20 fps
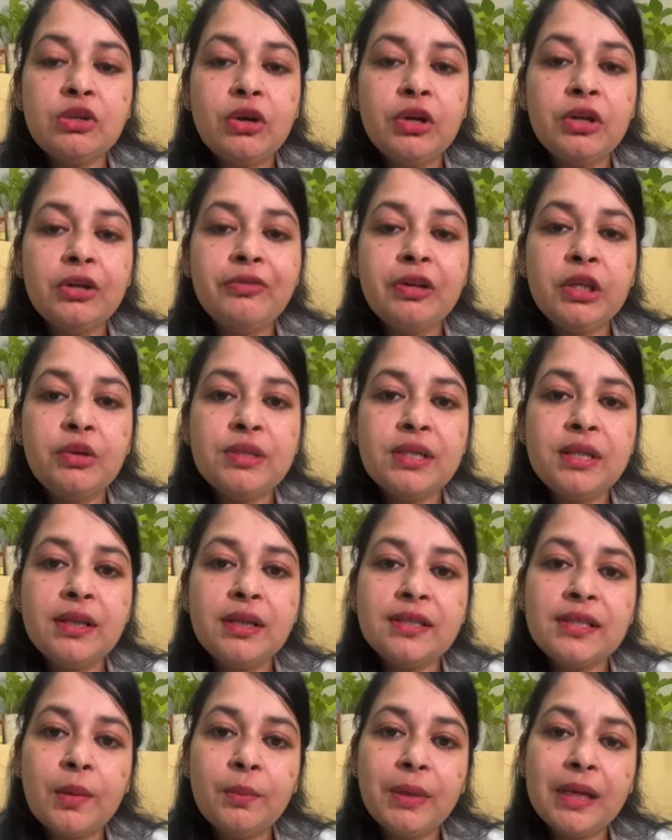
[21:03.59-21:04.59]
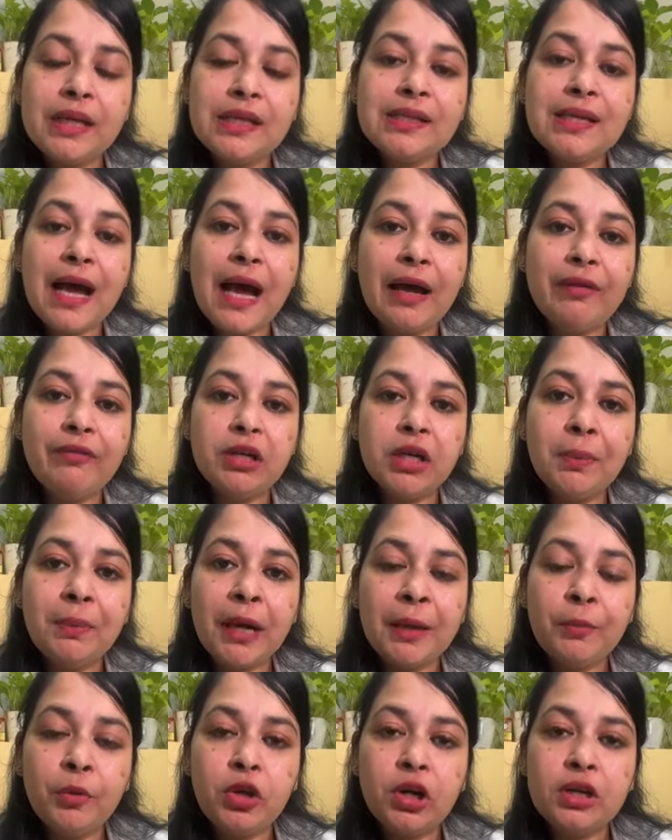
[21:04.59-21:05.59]
disorder, when you see that somebody is having a
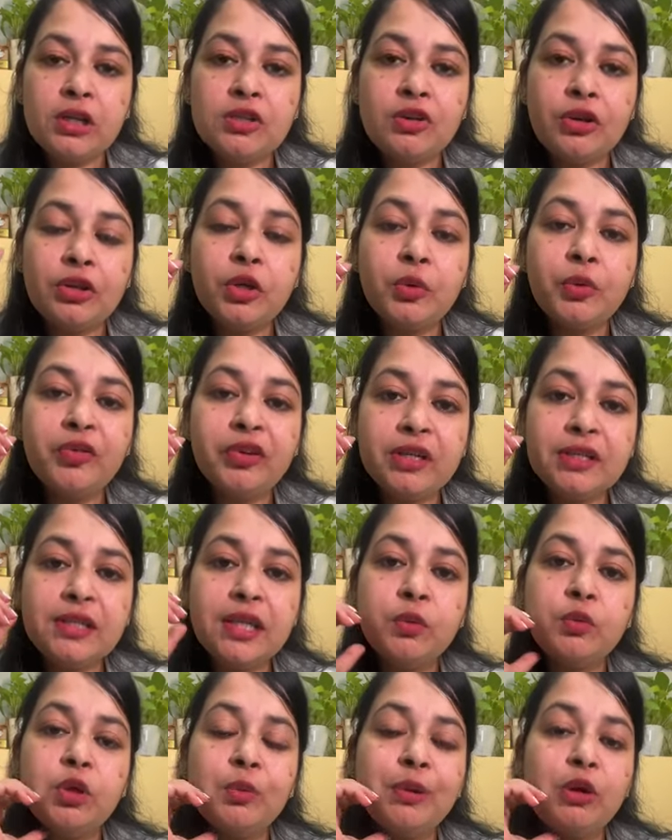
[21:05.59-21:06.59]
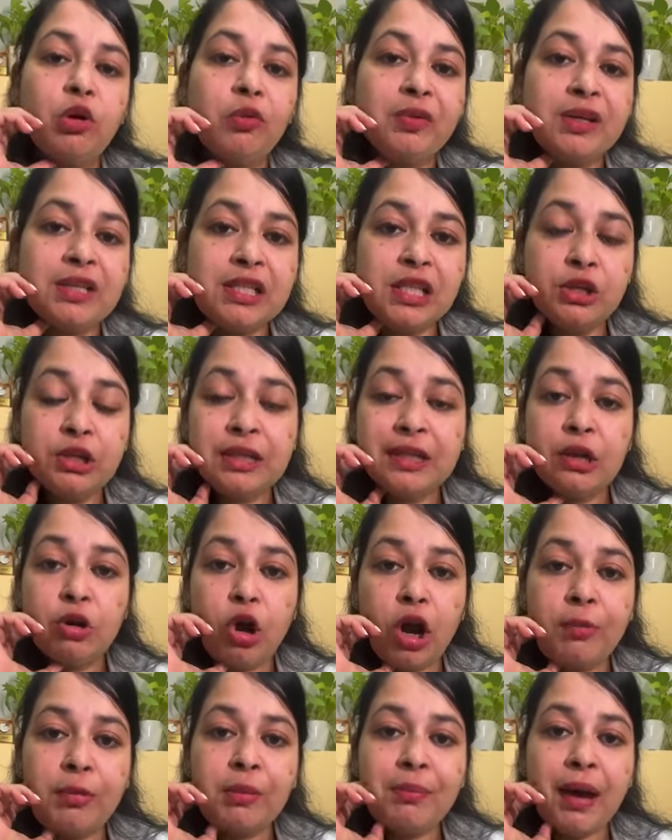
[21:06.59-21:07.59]
bipolar disorder, the first thing would be obviously it
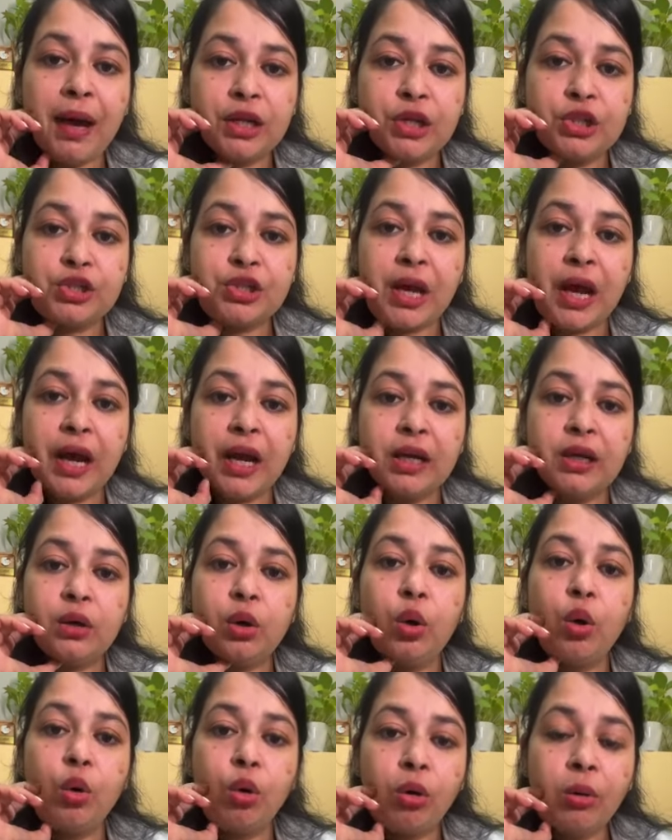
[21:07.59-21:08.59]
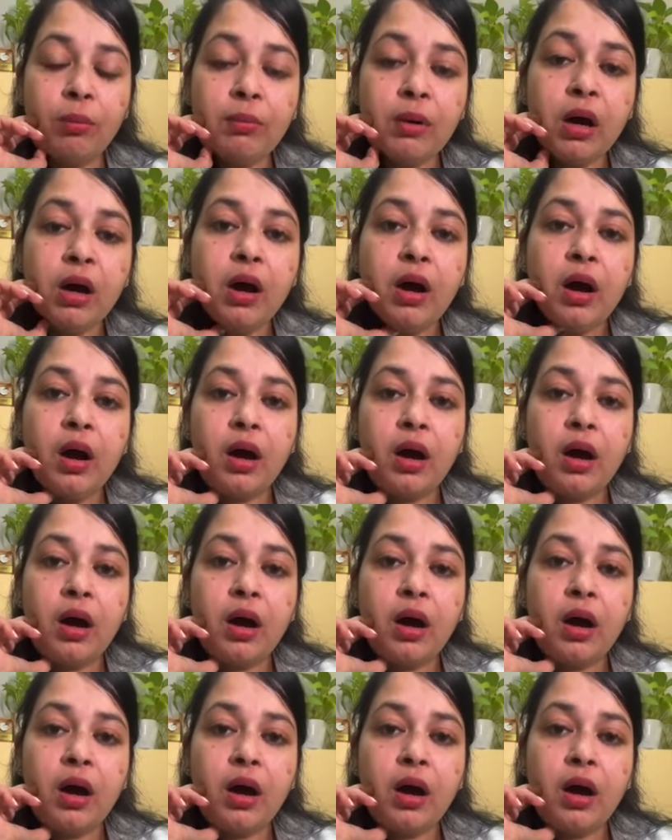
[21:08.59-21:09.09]
cannot be managed at a home.